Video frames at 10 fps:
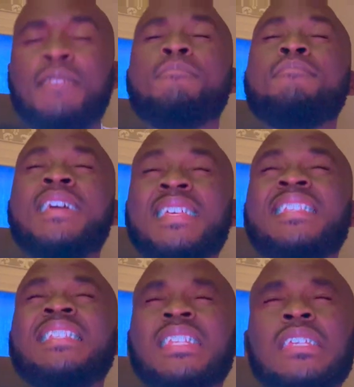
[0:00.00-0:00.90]

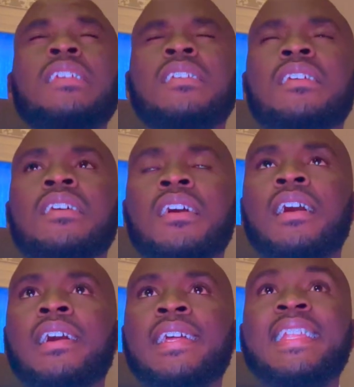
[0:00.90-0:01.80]
messy.
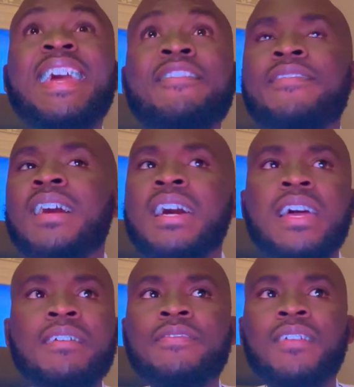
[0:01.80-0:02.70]
Never
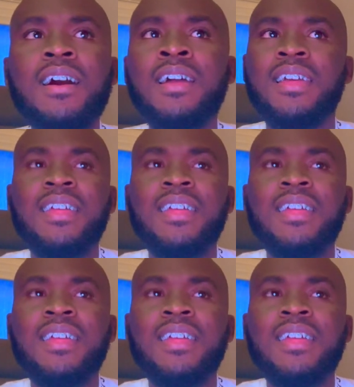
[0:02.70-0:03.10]
ever.